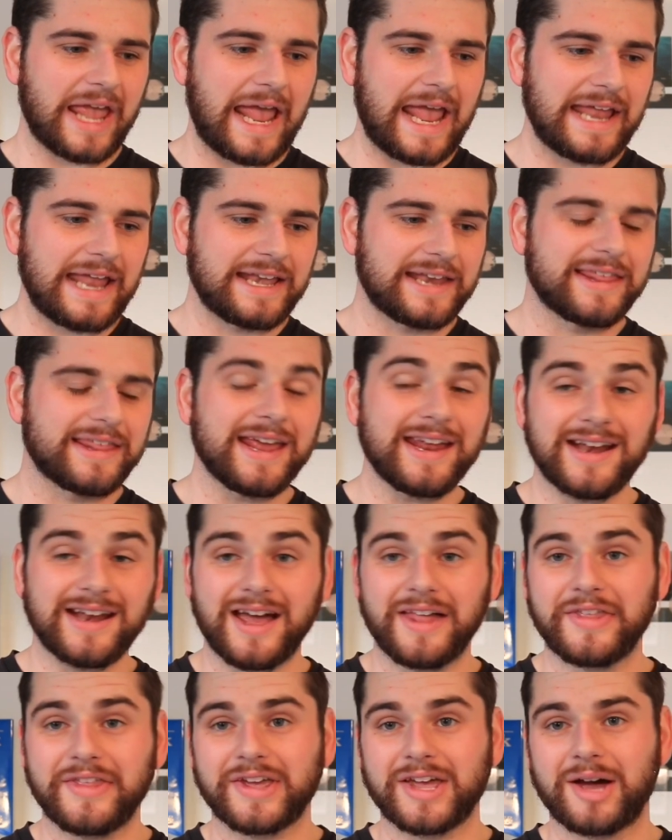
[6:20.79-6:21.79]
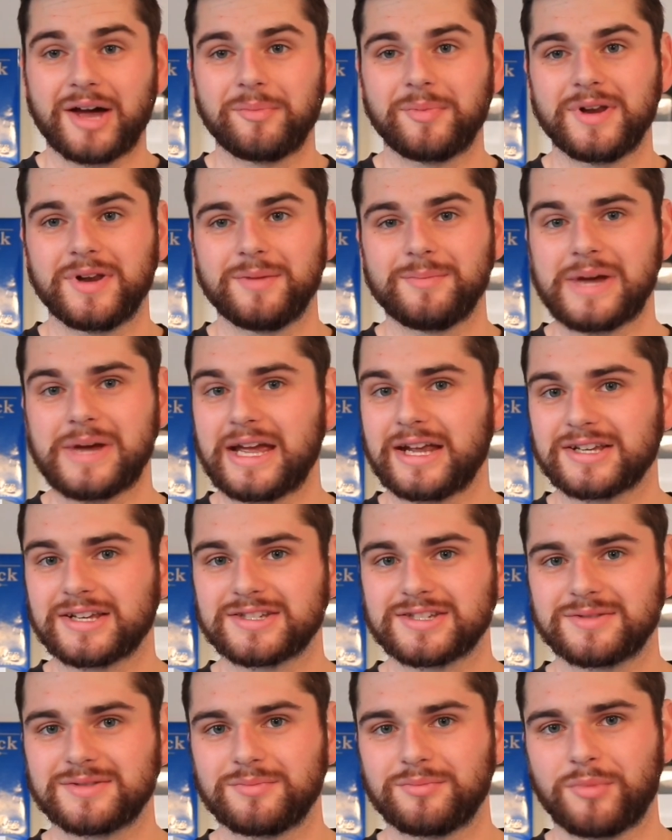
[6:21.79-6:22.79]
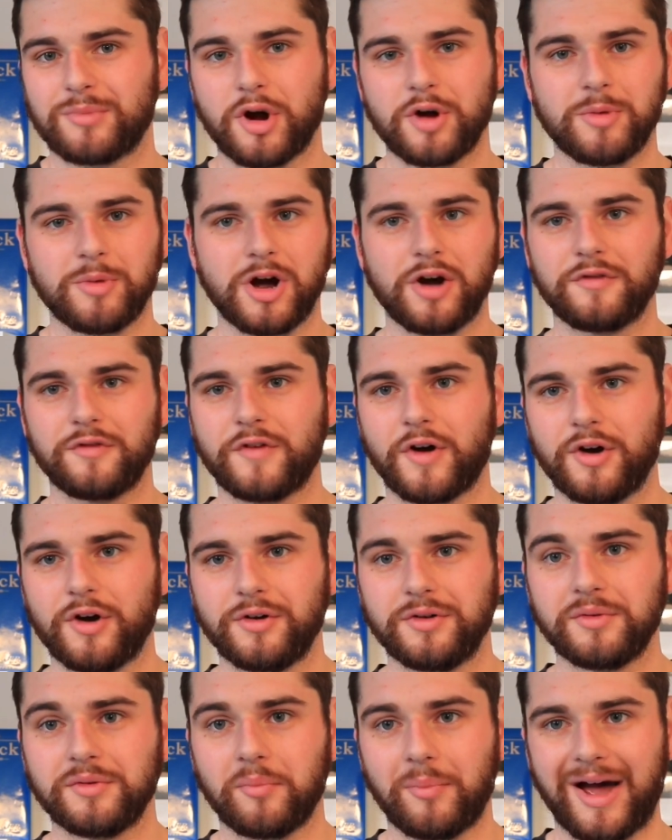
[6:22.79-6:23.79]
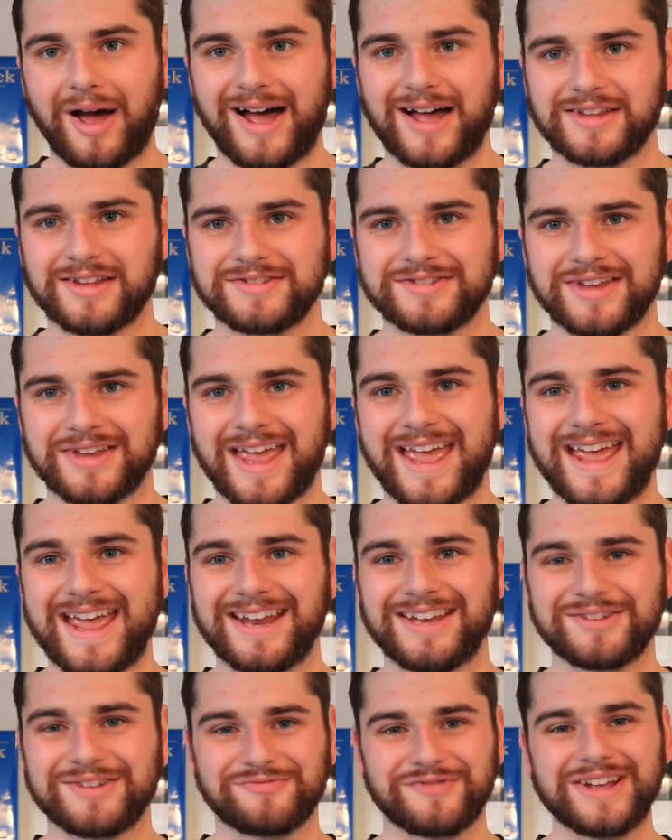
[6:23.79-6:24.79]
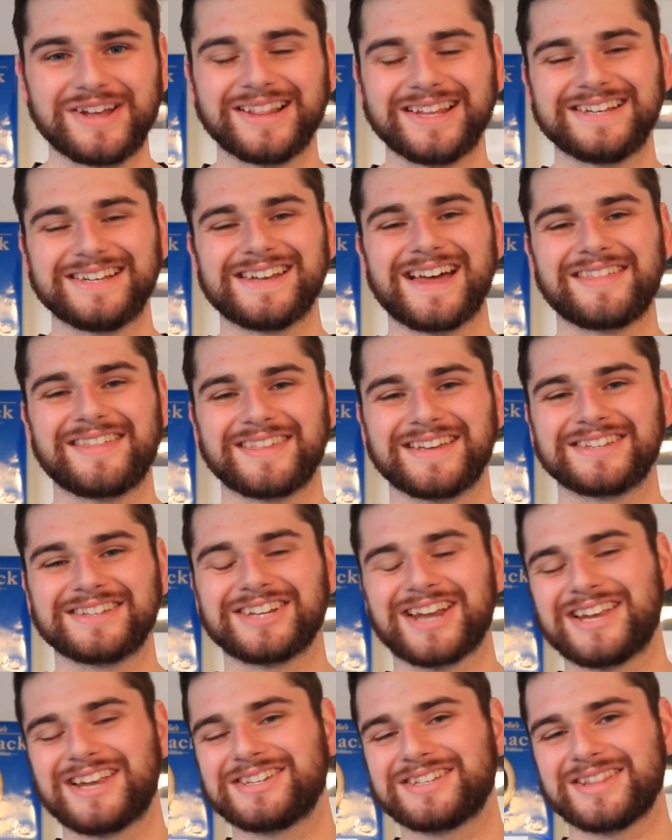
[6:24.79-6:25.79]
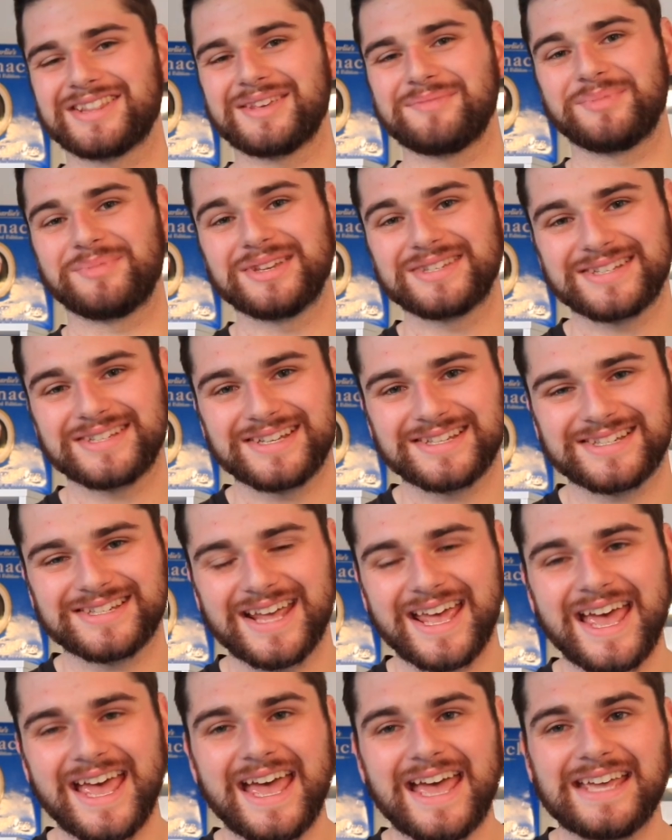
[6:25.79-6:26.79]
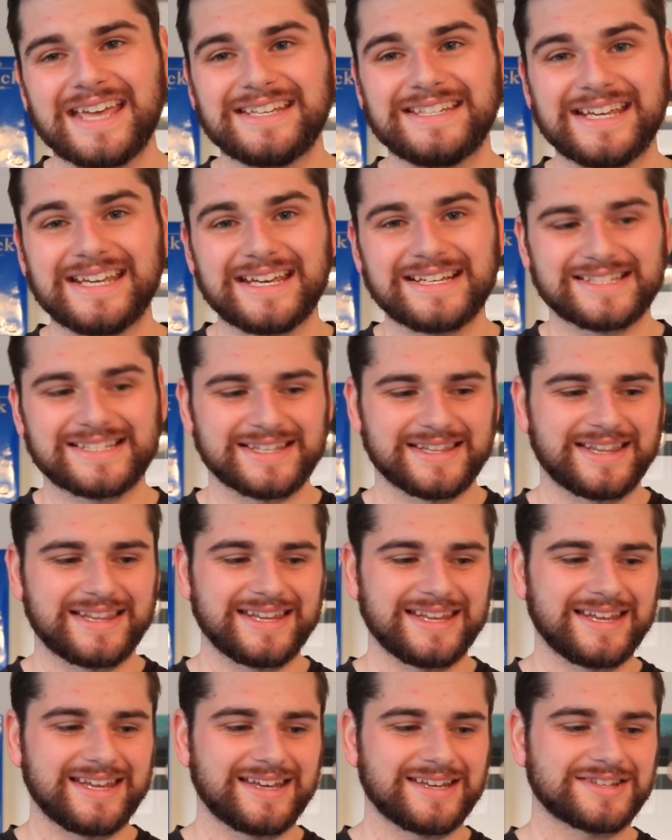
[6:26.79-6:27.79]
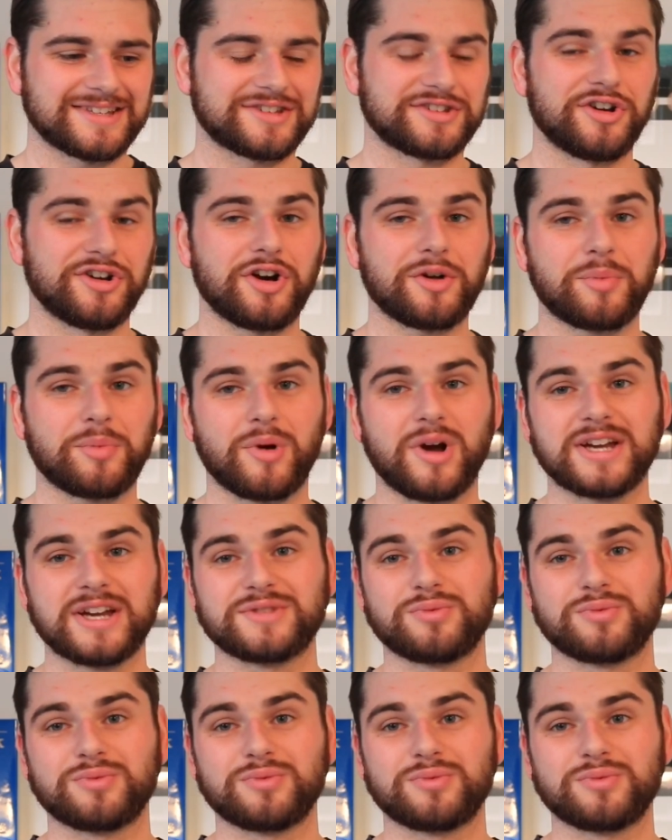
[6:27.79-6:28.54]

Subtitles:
And that other company makes mobile phone parts, and really nothing changed in their business, yet their stock price